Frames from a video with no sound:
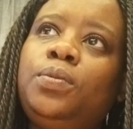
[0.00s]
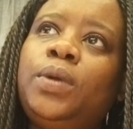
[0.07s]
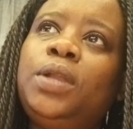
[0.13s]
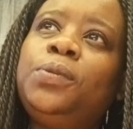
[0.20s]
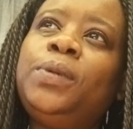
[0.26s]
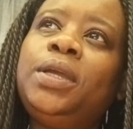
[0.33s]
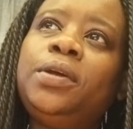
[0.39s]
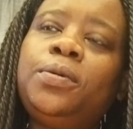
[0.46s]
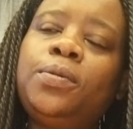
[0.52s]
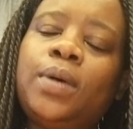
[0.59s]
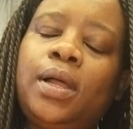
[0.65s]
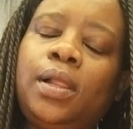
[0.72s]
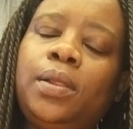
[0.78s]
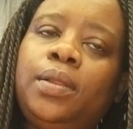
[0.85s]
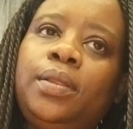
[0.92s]
when we are
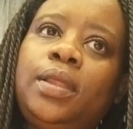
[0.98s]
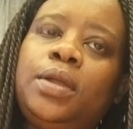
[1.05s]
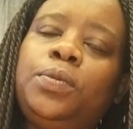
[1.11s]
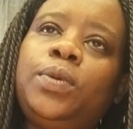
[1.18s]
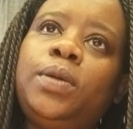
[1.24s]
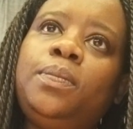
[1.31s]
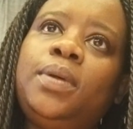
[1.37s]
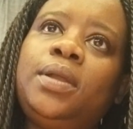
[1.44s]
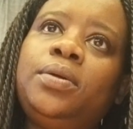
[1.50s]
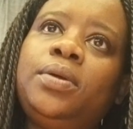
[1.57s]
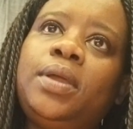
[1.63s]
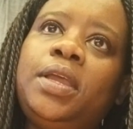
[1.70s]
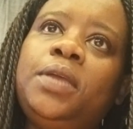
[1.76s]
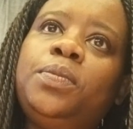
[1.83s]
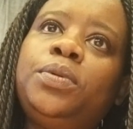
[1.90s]
well, then we're
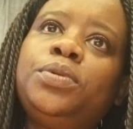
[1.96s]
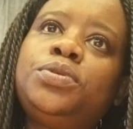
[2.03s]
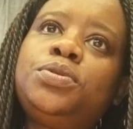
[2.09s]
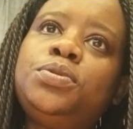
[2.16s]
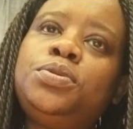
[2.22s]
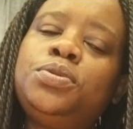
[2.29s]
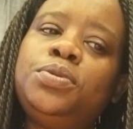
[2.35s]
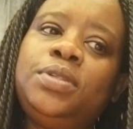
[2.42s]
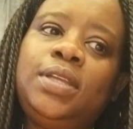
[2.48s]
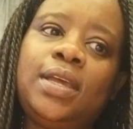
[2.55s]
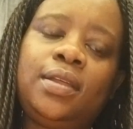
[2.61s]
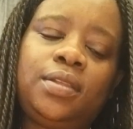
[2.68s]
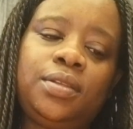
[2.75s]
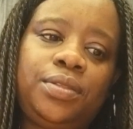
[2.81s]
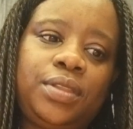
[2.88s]
better able to do
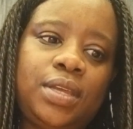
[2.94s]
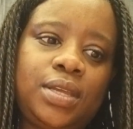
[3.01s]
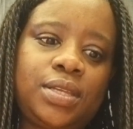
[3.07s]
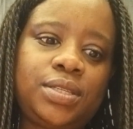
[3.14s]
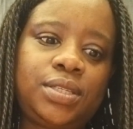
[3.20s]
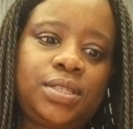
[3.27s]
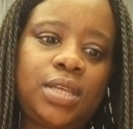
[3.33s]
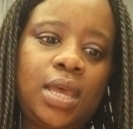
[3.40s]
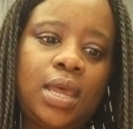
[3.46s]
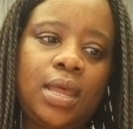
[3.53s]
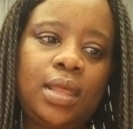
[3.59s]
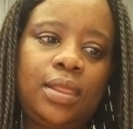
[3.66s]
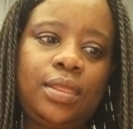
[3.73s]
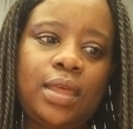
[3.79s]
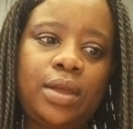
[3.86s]
the other things
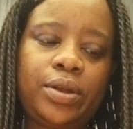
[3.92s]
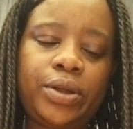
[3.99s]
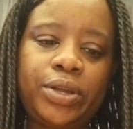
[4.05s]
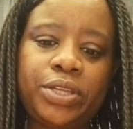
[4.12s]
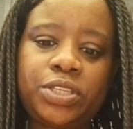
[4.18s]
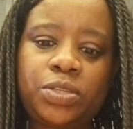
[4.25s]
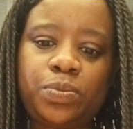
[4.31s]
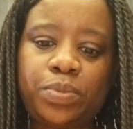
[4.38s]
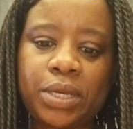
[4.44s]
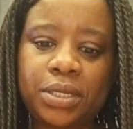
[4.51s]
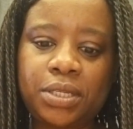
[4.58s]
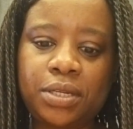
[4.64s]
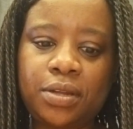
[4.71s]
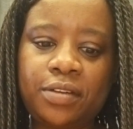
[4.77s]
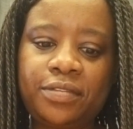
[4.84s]
that are
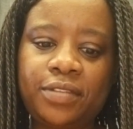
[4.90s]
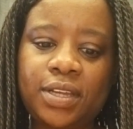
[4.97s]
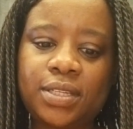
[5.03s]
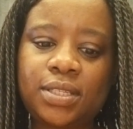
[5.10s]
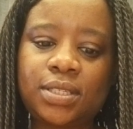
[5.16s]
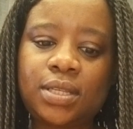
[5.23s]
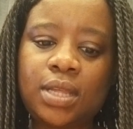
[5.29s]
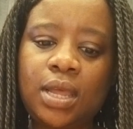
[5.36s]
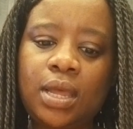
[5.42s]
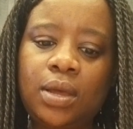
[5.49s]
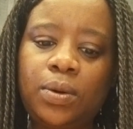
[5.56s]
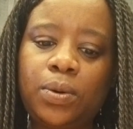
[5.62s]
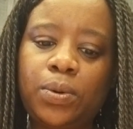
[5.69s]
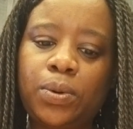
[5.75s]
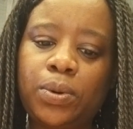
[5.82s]
expected of us
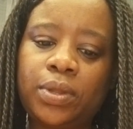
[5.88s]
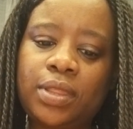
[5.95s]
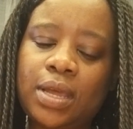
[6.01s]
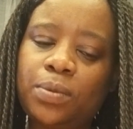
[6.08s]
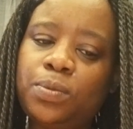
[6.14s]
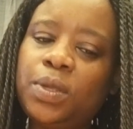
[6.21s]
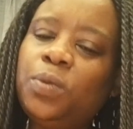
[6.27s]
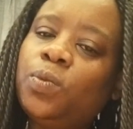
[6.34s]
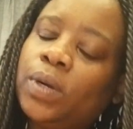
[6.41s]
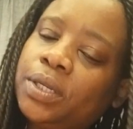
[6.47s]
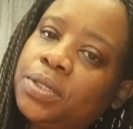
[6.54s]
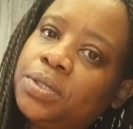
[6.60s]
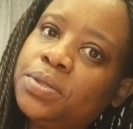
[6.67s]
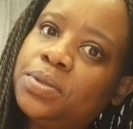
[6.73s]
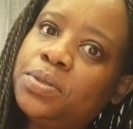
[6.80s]
or that we
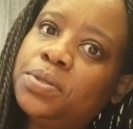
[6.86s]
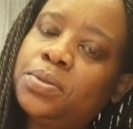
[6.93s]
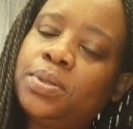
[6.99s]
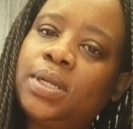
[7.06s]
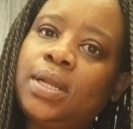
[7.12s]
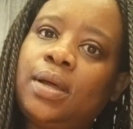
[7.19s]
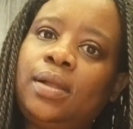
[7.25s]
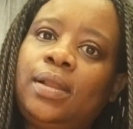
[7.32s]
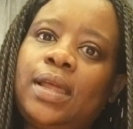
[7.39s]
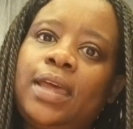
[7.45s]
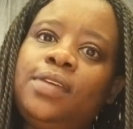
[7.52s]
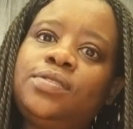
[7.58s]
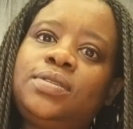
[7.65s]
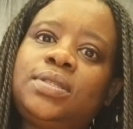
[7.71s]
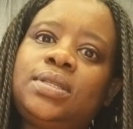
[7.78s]
want to do in our
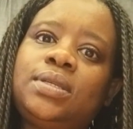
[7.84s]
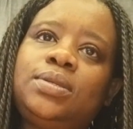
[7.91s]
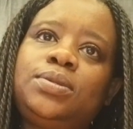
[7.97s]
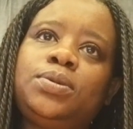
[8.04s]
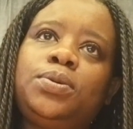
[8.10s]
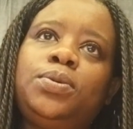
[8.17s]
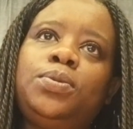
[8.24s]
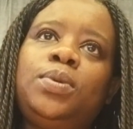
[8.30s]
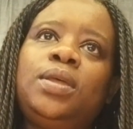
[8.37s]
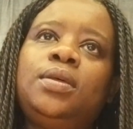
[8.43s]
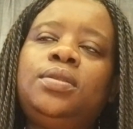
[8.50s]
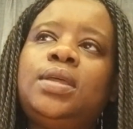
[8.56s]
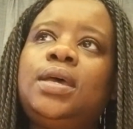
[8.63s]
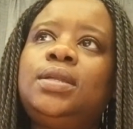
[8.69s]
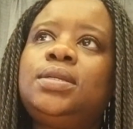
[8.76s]
lives. So
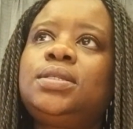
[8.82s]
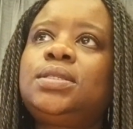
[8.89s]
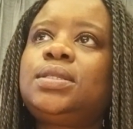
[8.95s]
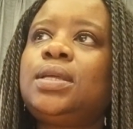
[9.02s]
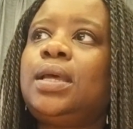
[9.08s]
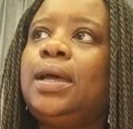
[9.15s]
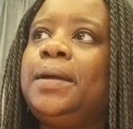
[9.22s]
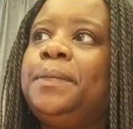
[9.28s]
whether that is